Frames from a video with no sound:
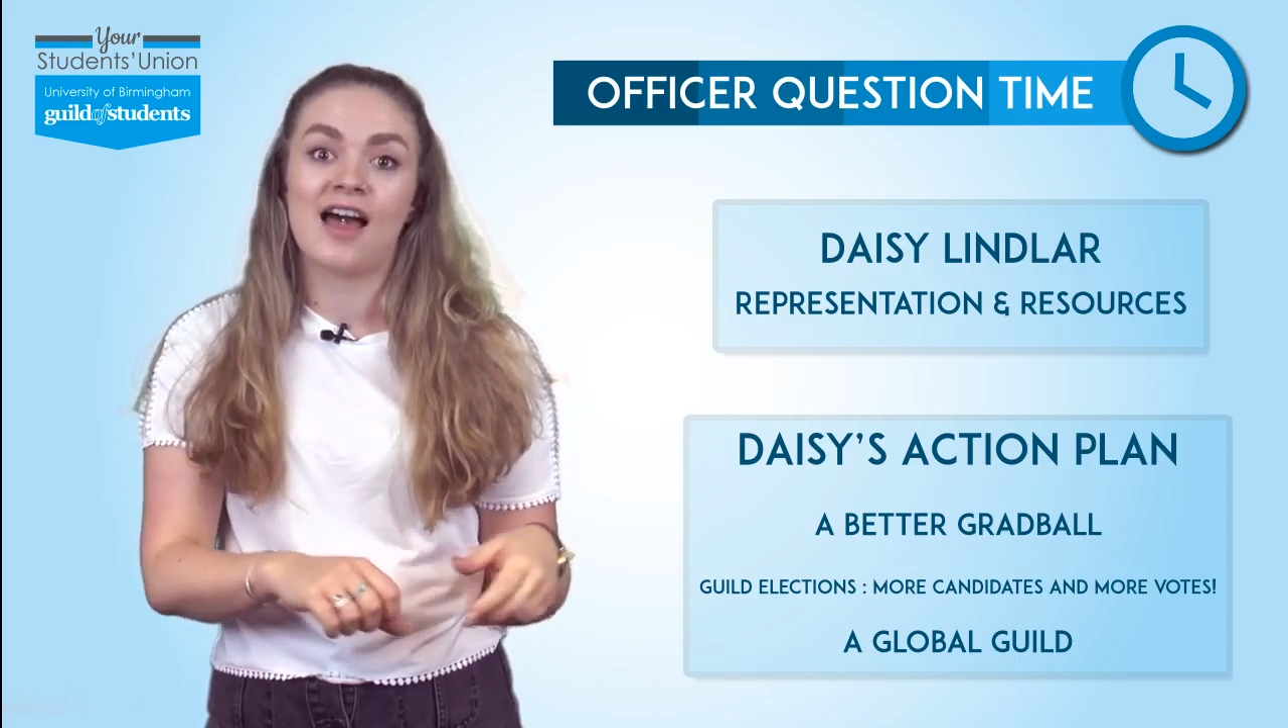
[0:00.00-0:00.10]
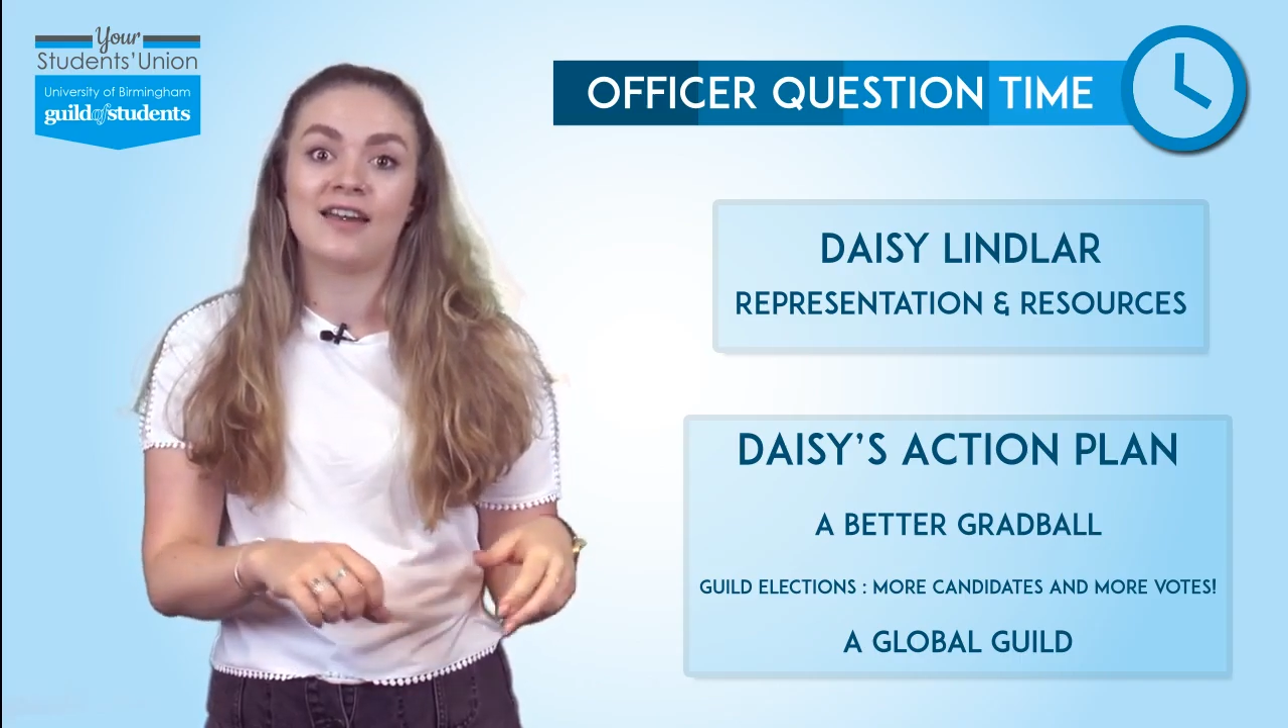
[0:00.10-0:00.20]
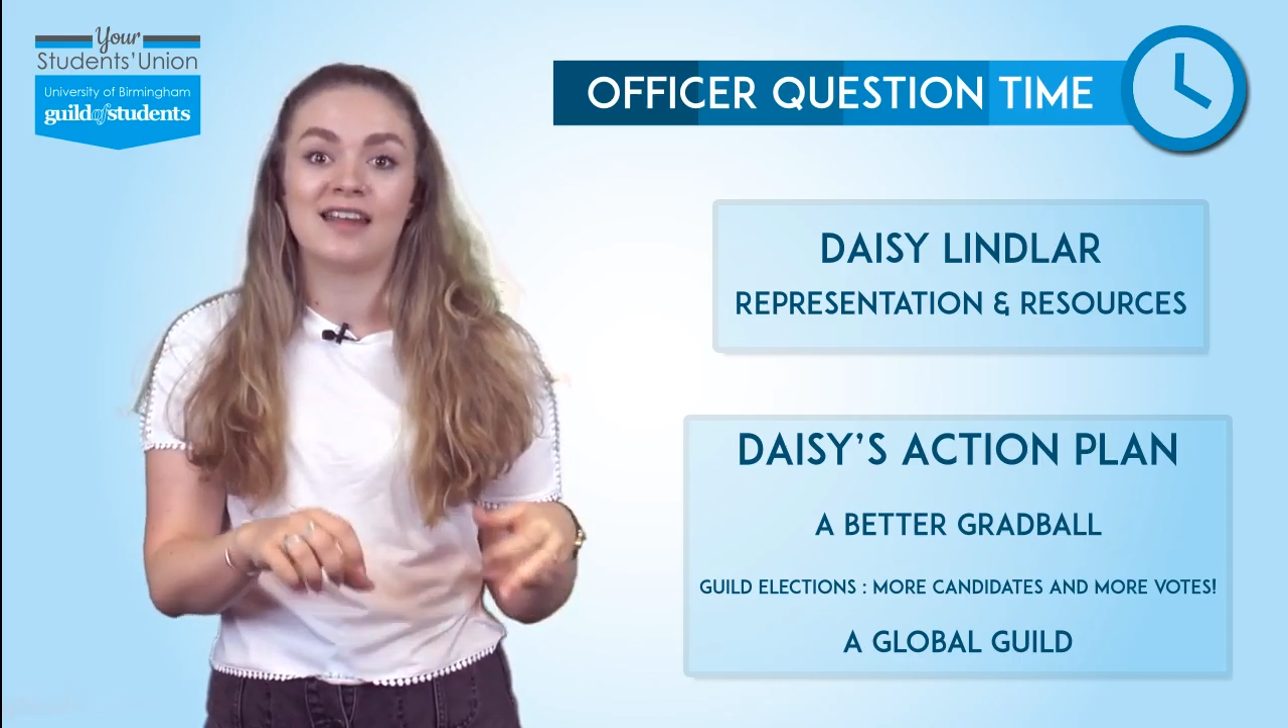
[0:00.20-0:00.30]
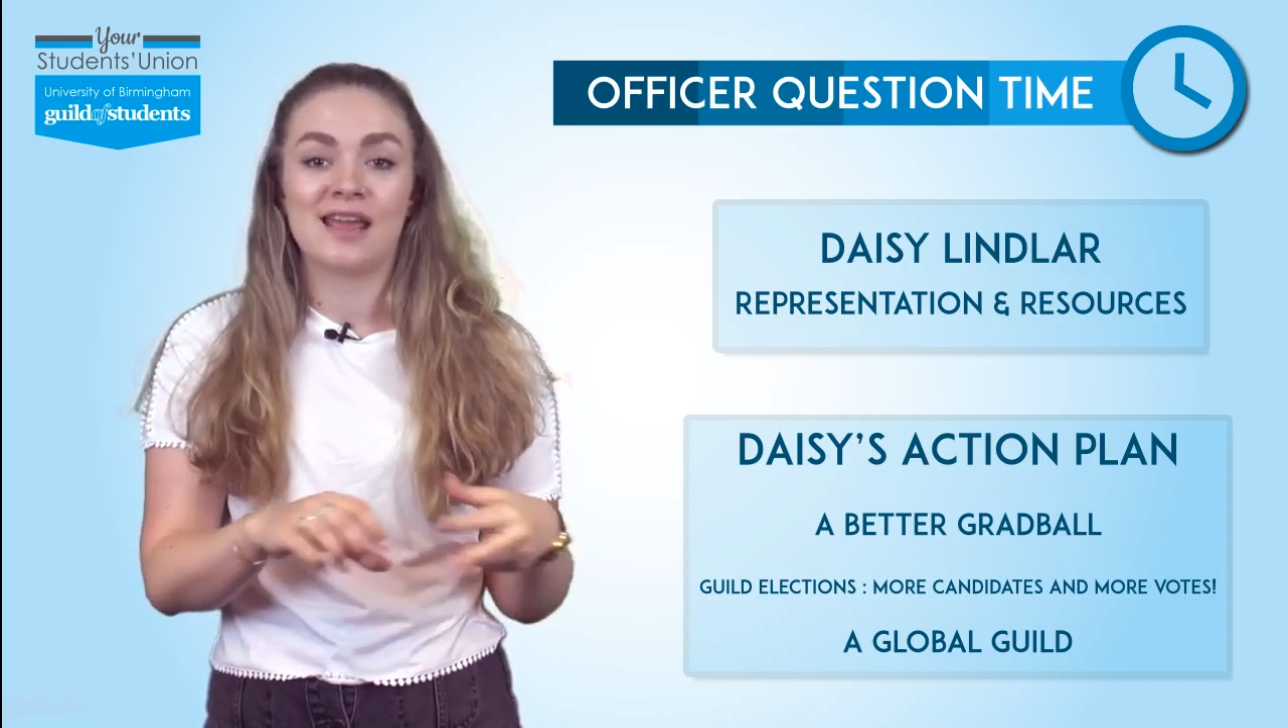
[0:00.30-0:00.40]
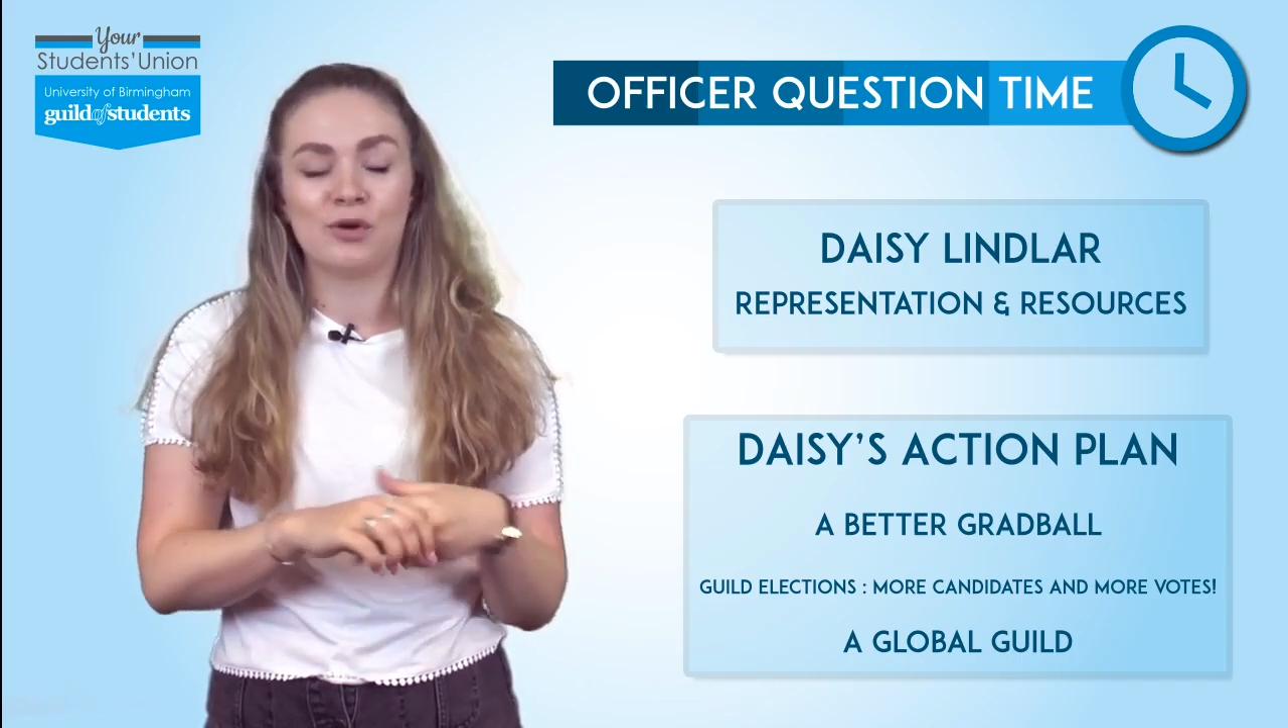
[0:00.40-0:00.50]

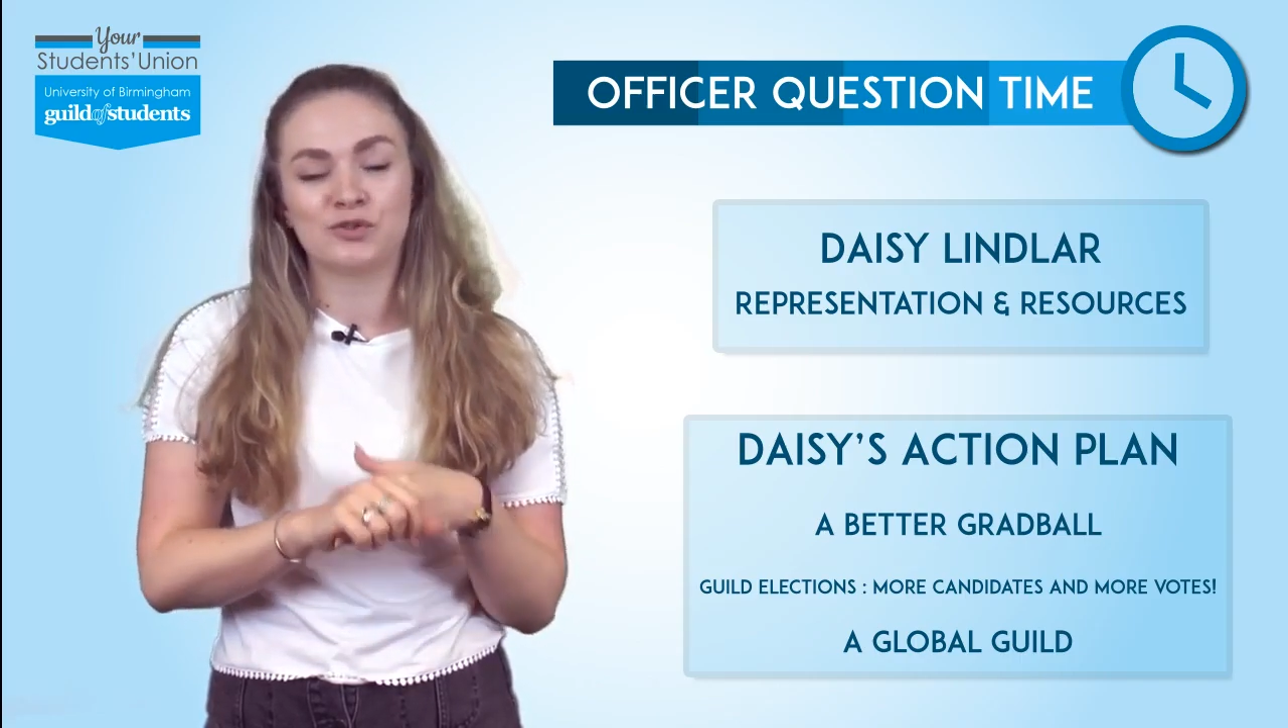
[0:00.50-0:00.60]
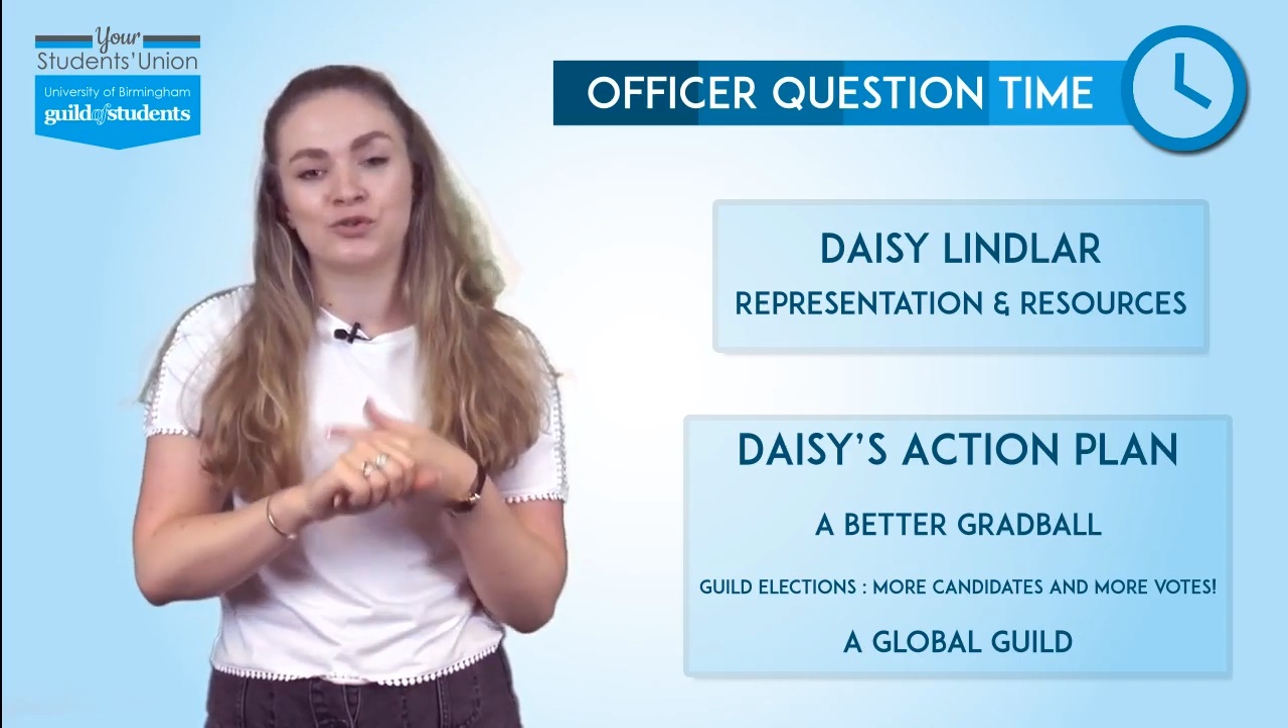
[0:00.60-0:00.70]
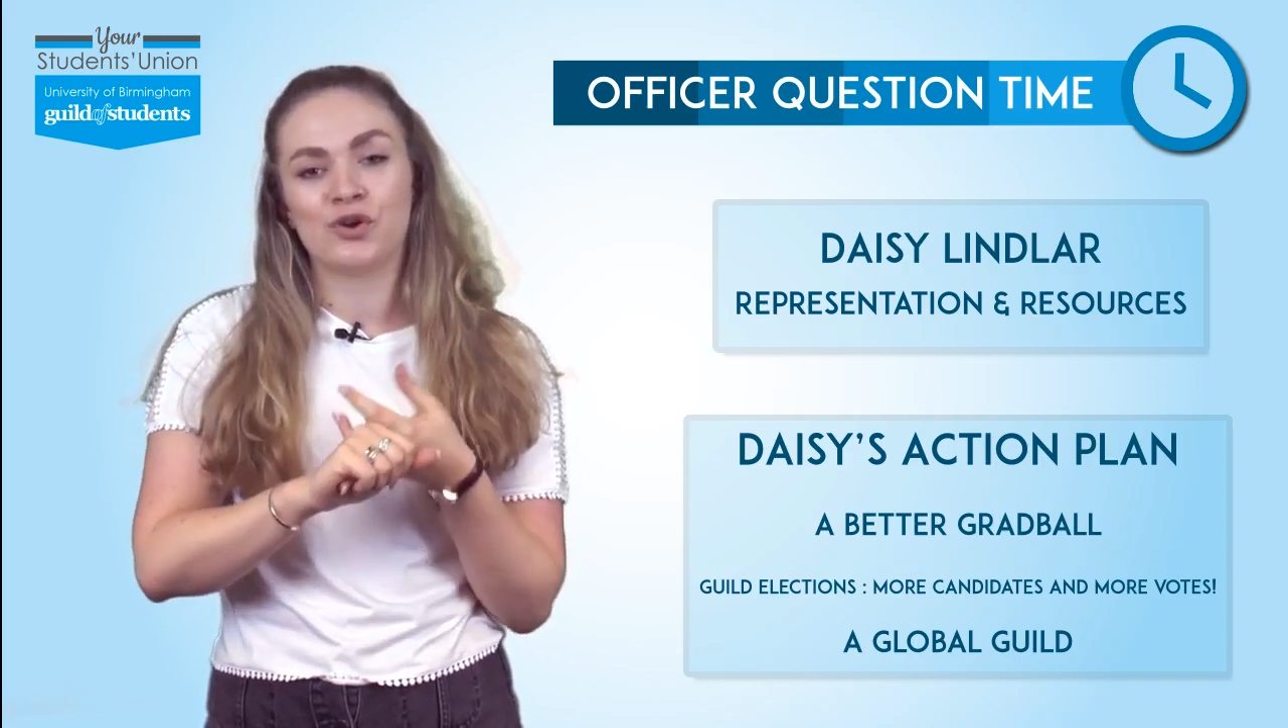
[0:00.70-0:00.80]
and a module